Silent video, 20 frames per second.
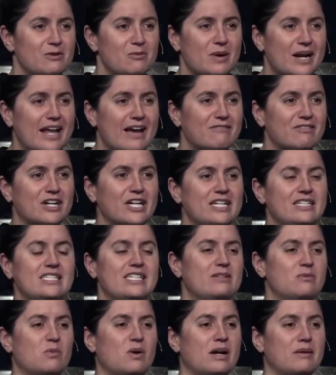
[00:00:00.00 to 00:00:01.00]
whatever, and
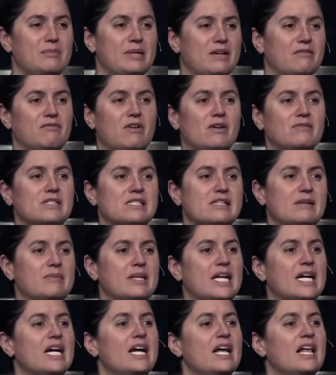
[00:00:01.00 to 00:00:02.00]
didn't want to be involved in
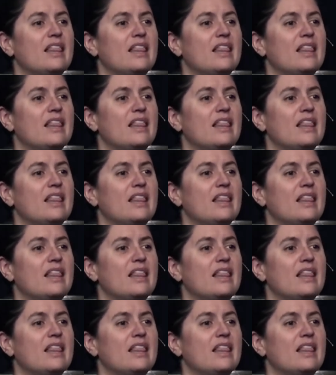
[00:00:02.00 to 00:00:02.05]
something.